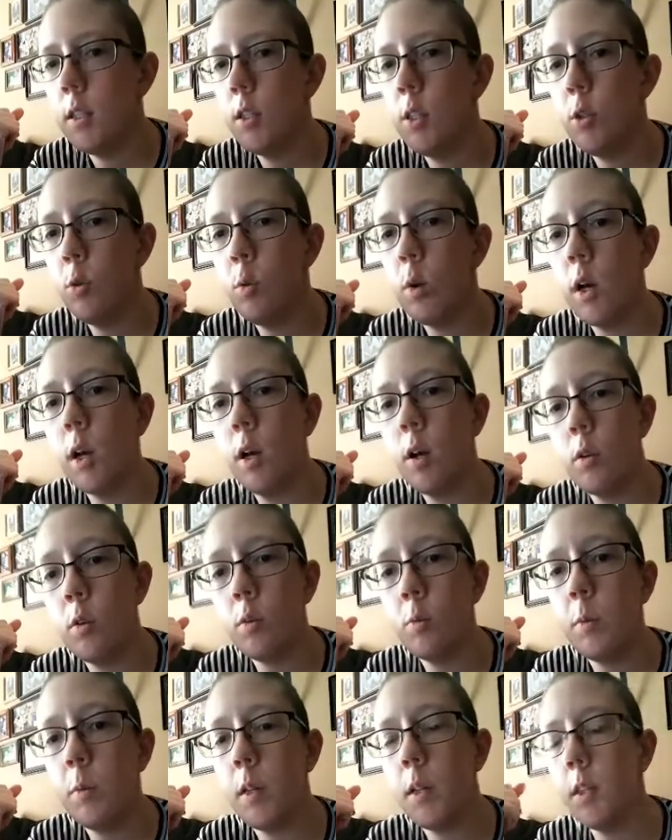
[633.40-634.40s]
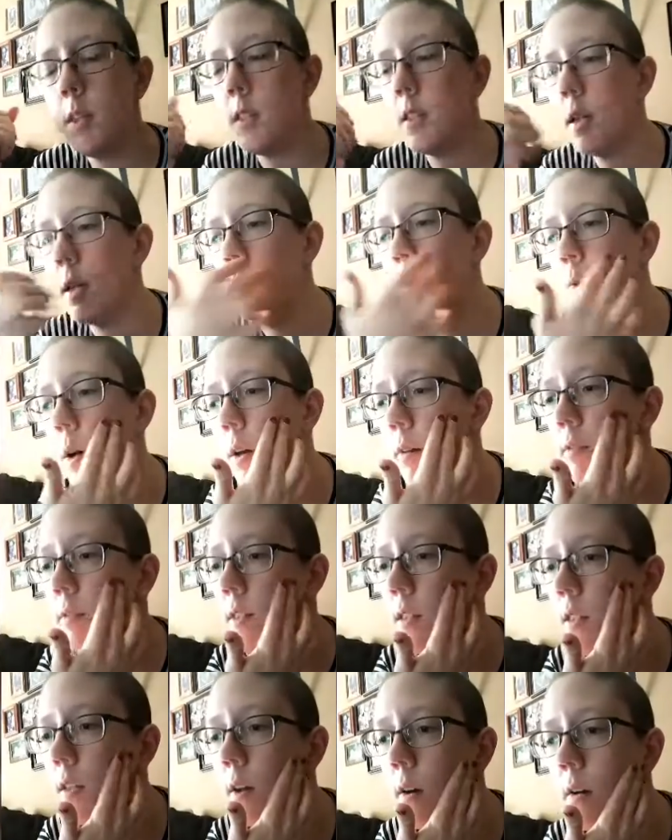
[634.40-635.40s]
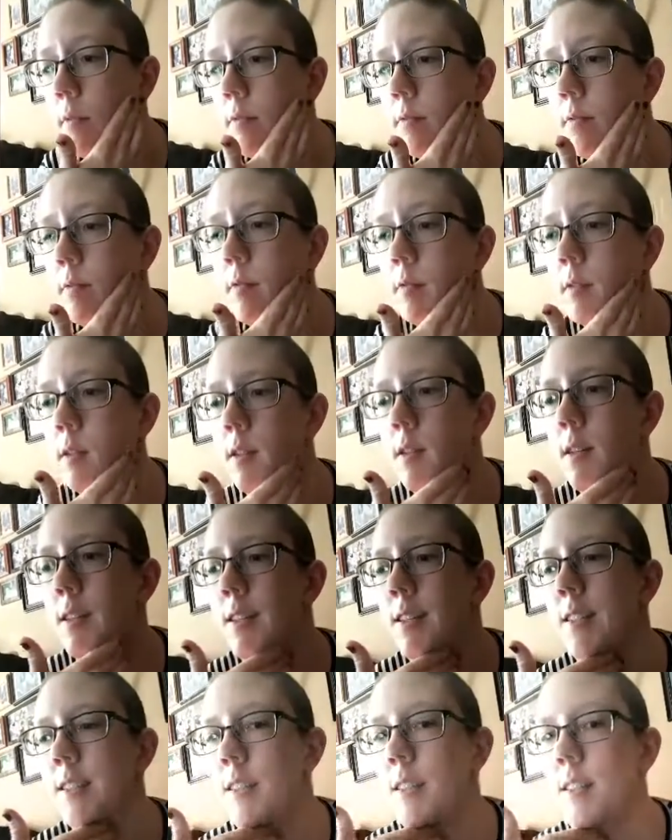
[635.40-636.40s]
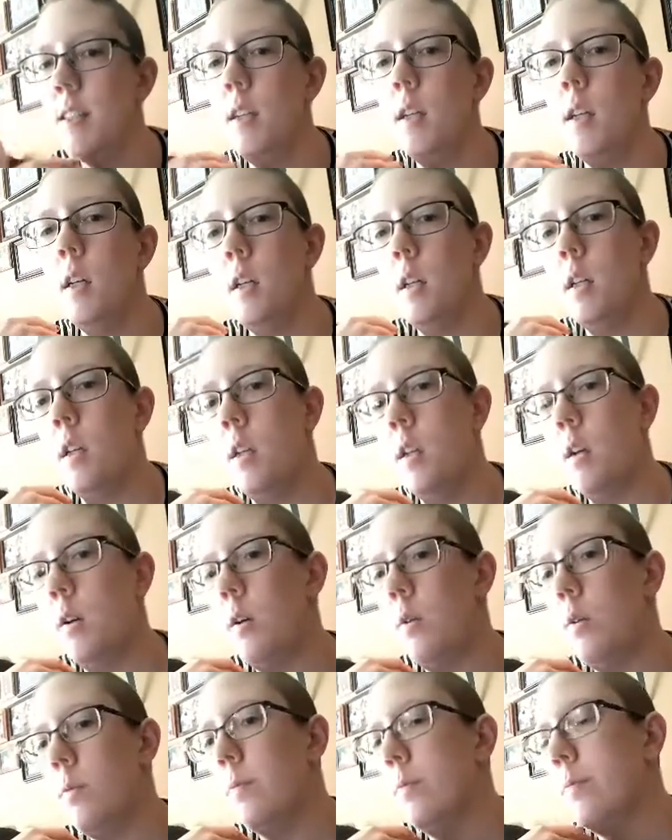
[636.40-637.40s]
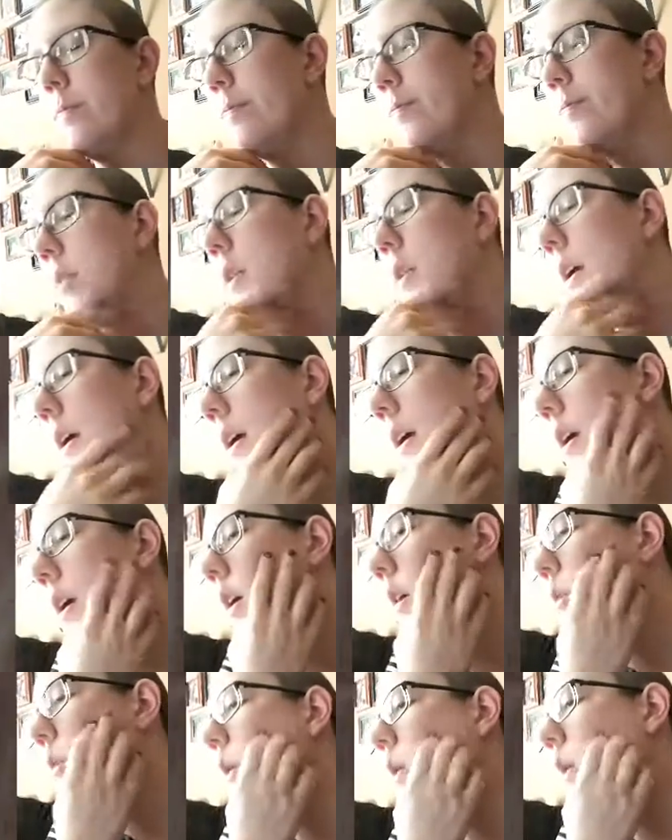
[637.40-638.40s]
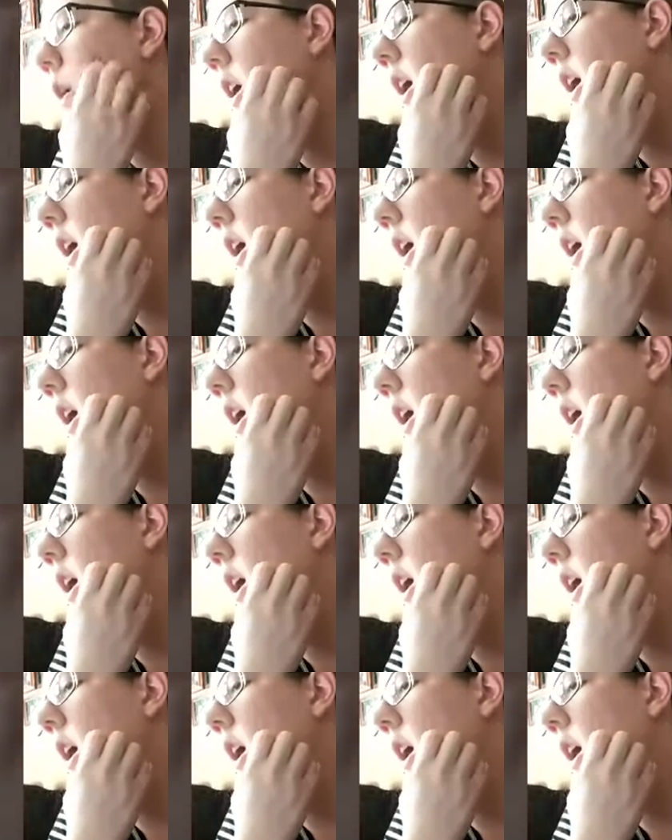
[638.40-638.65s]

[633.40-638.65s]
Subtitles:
Do I own military wife stuff? No. we